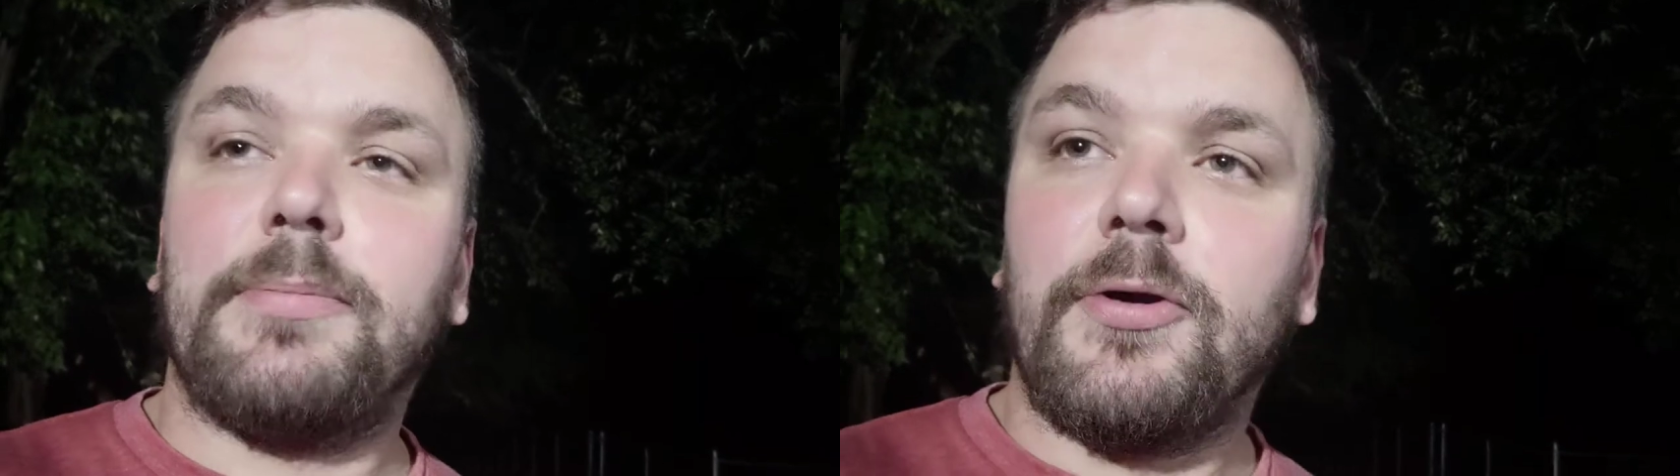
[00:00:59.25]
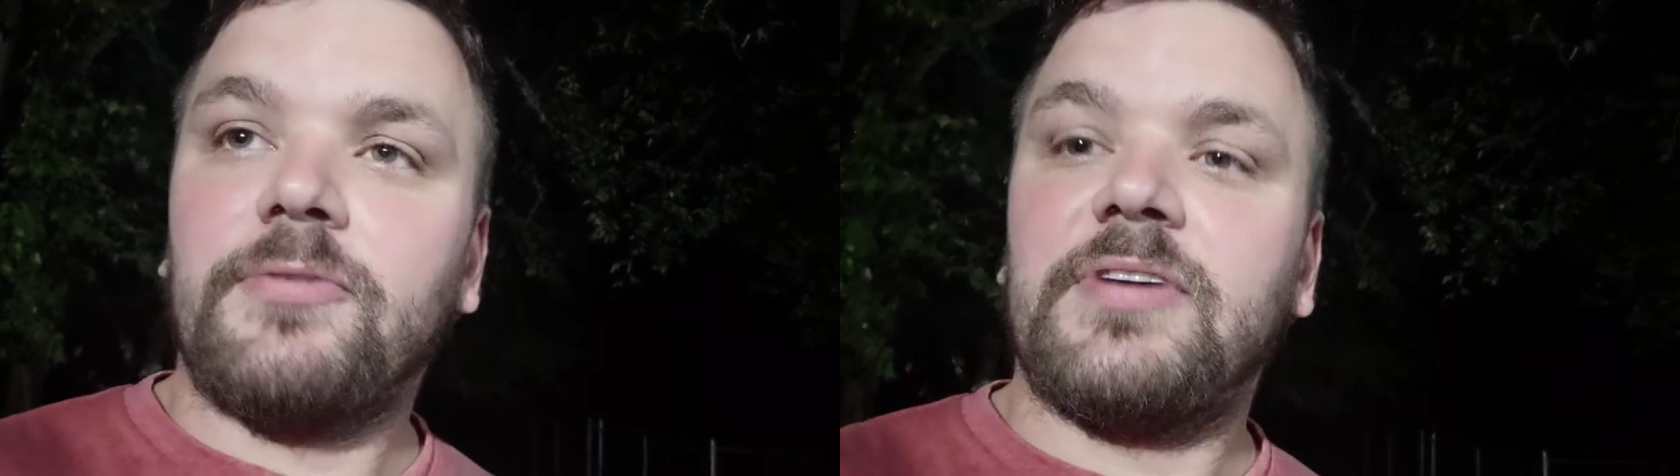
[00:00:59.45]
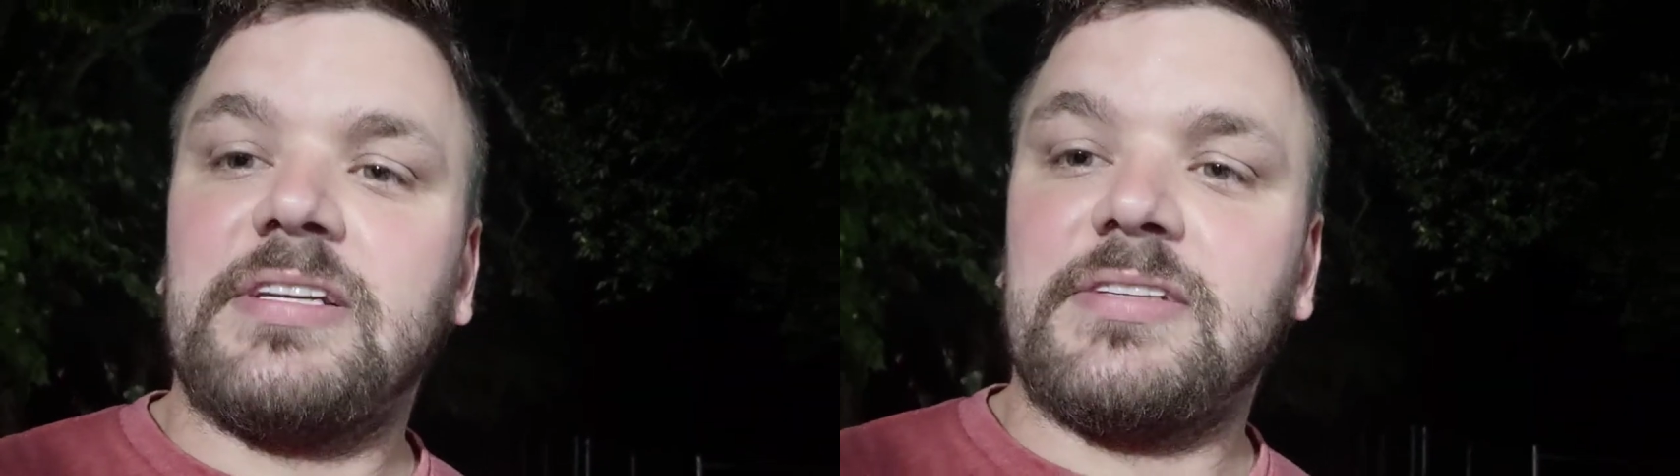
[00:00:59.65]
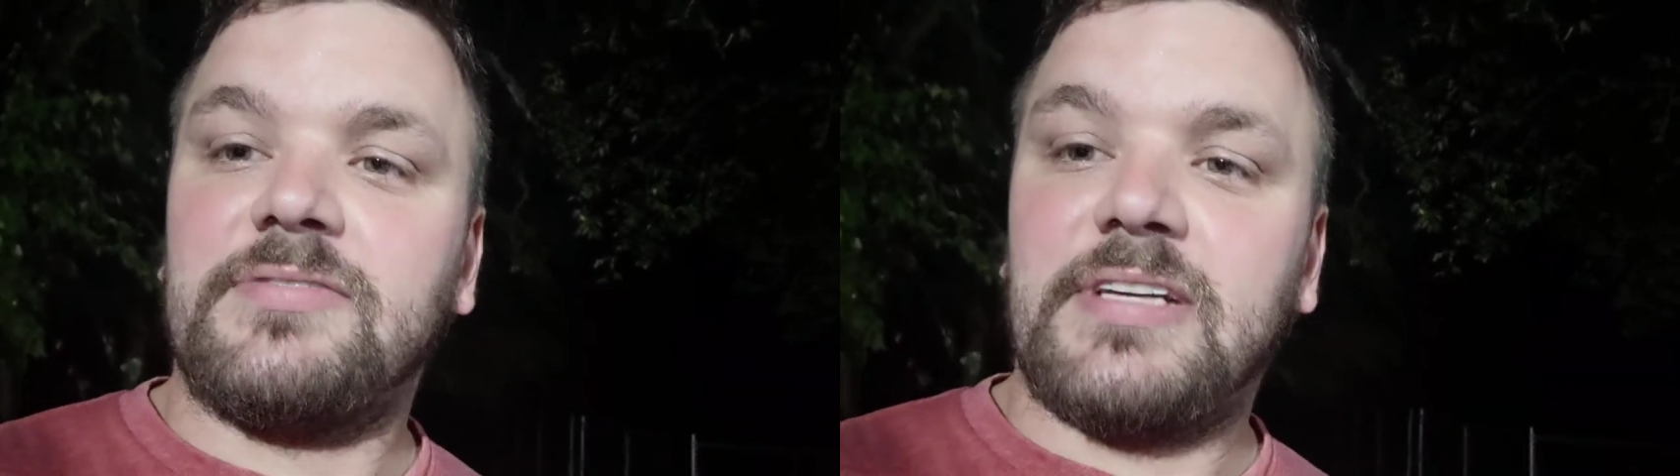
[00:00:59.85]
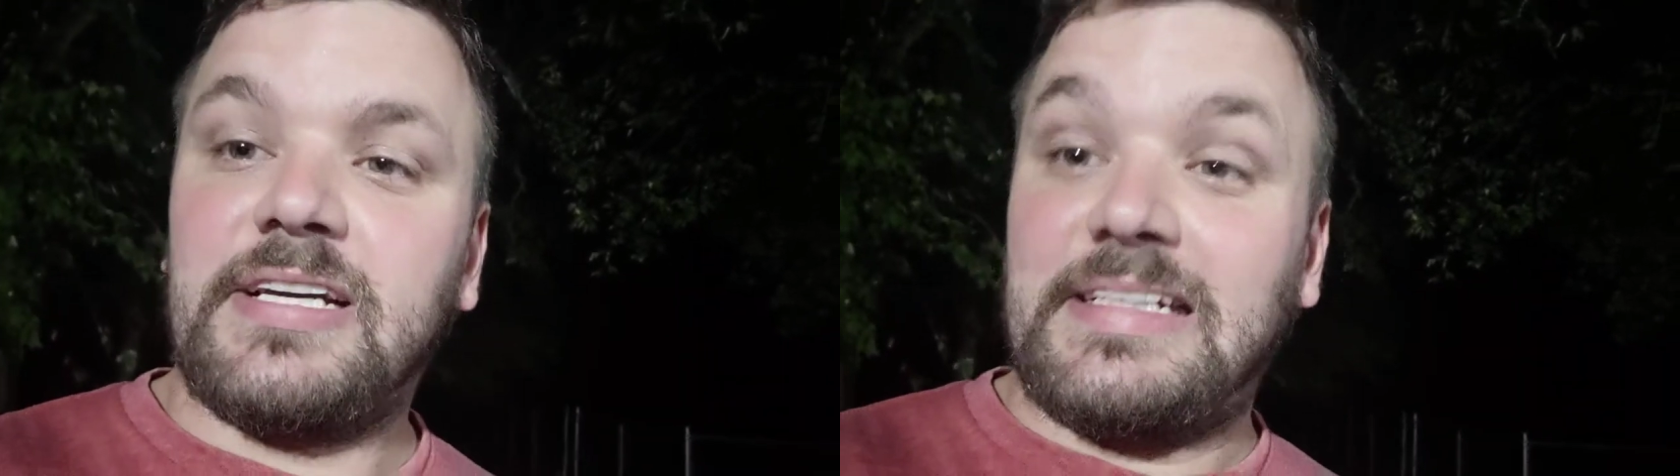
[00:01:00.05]
perfect
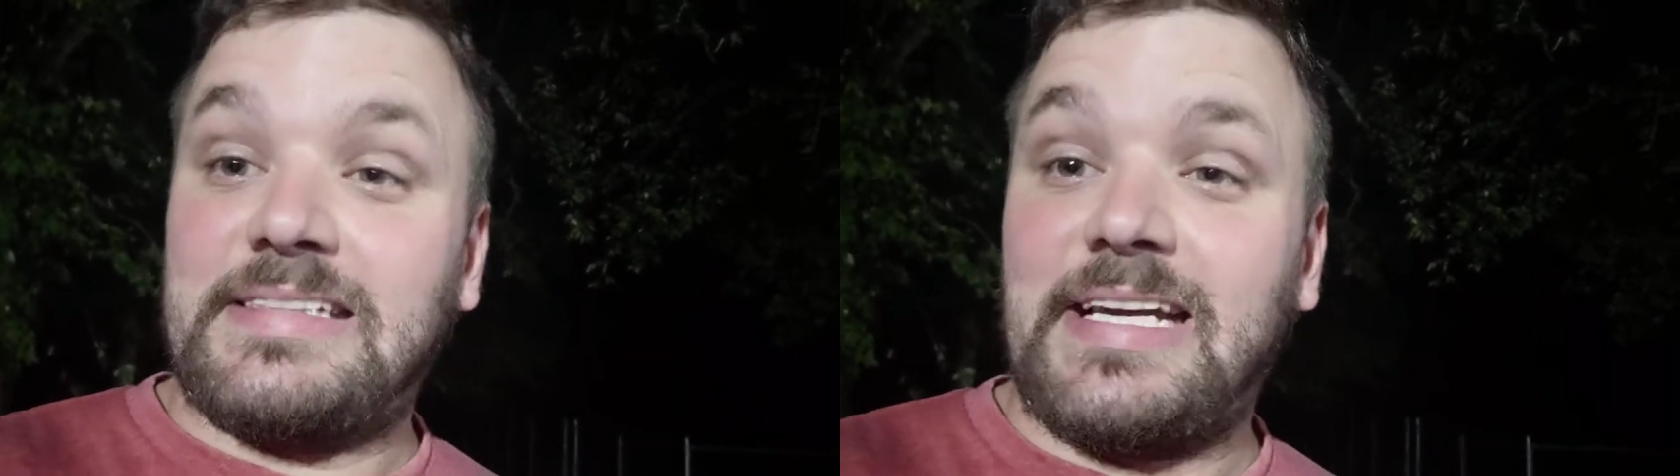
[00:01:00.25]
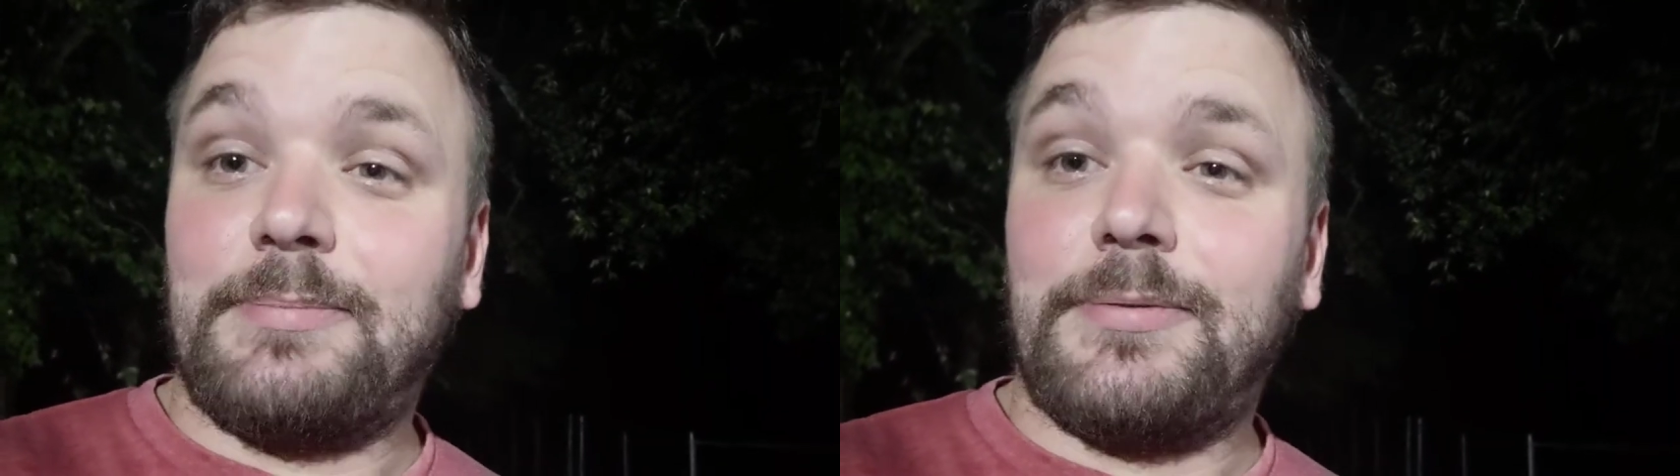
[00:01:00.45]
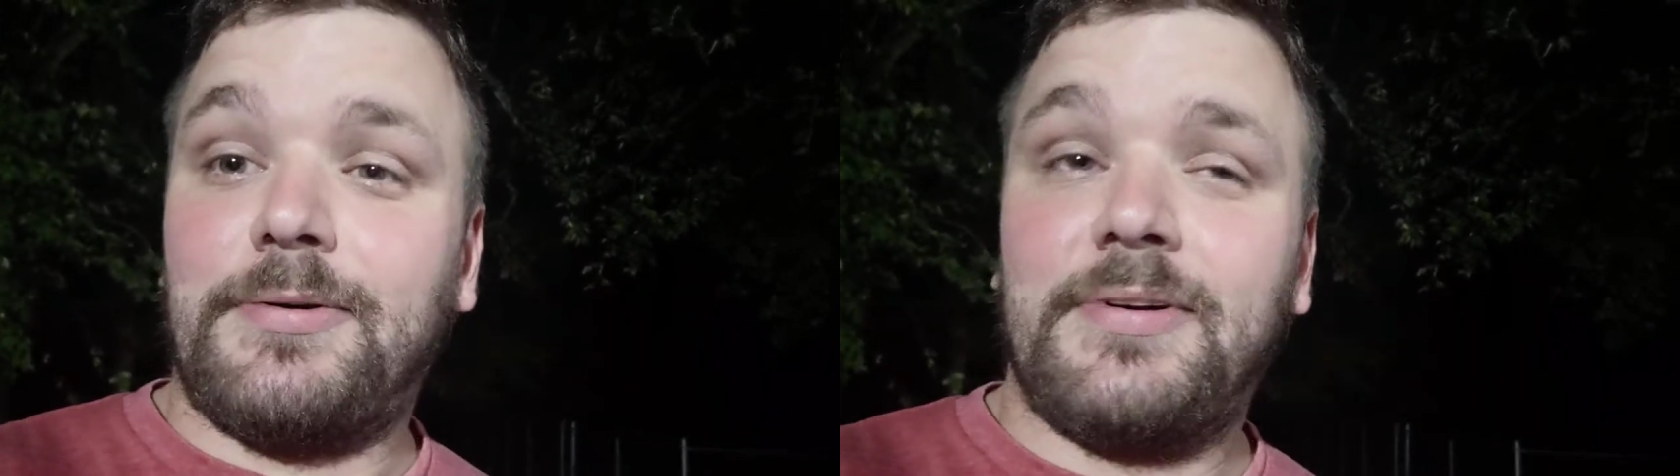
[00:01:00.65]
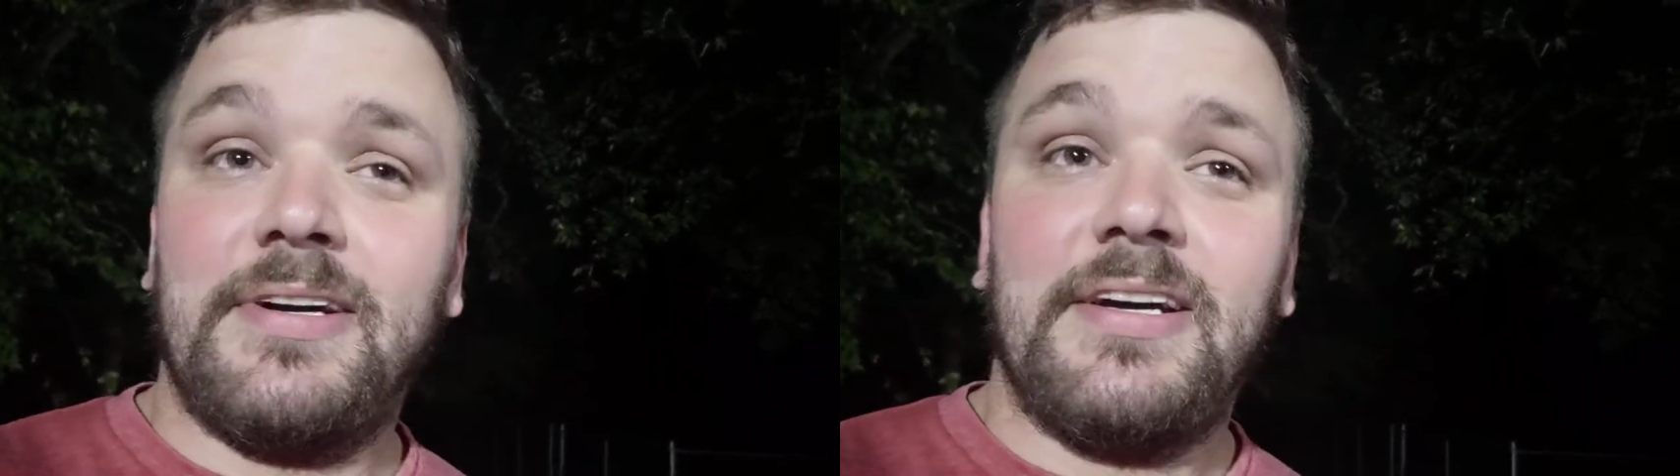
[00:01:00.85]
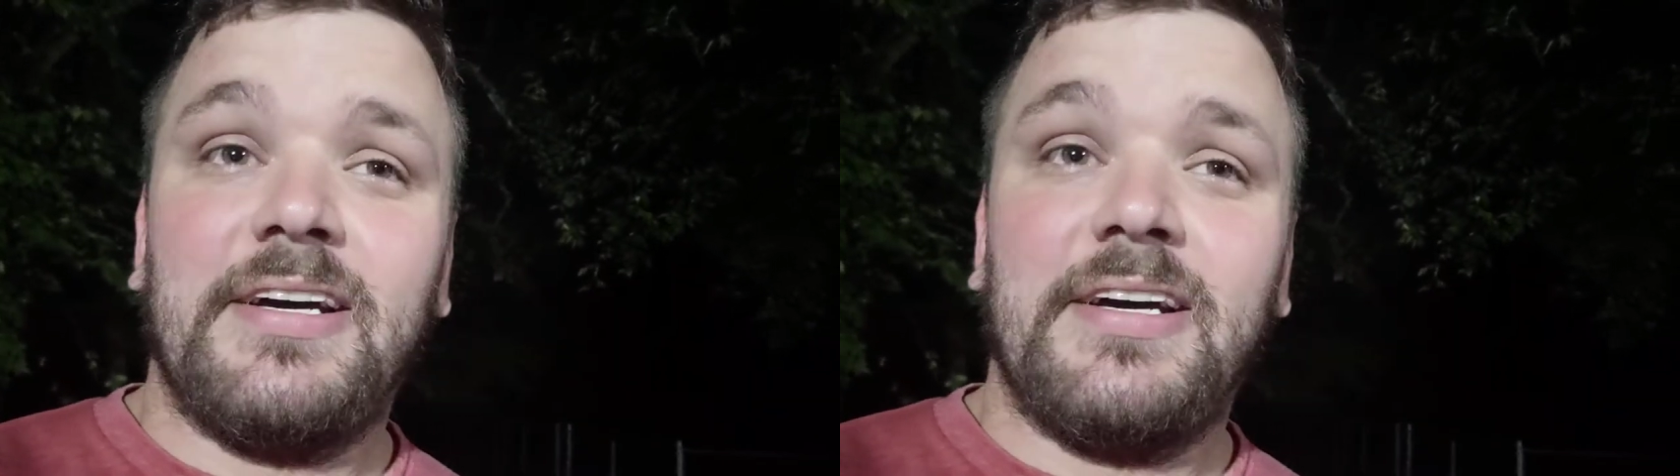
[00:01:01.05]
example